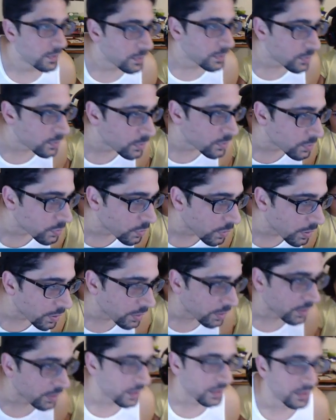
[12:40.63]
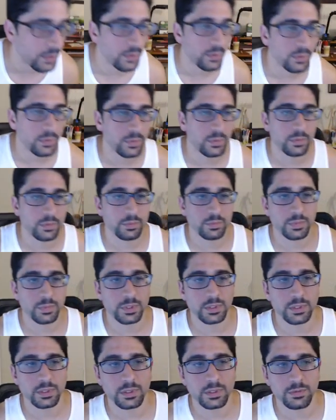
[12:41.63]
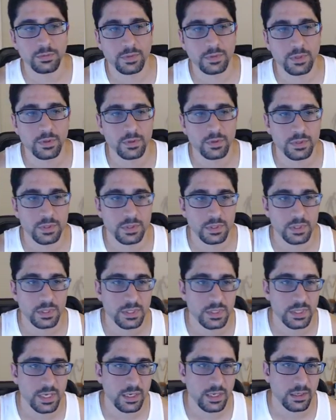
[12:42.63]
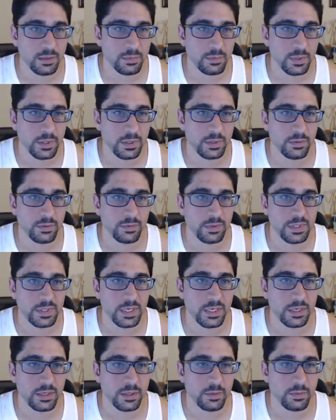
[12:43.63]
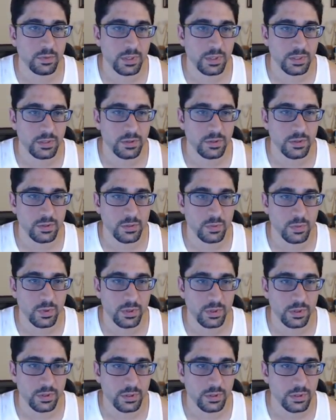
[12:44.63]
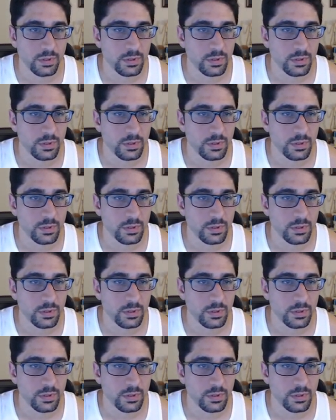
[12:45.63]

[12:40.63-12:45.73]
Use water gun, I know, but if he uses an attack on my Rattata, he won't get to use his water gun.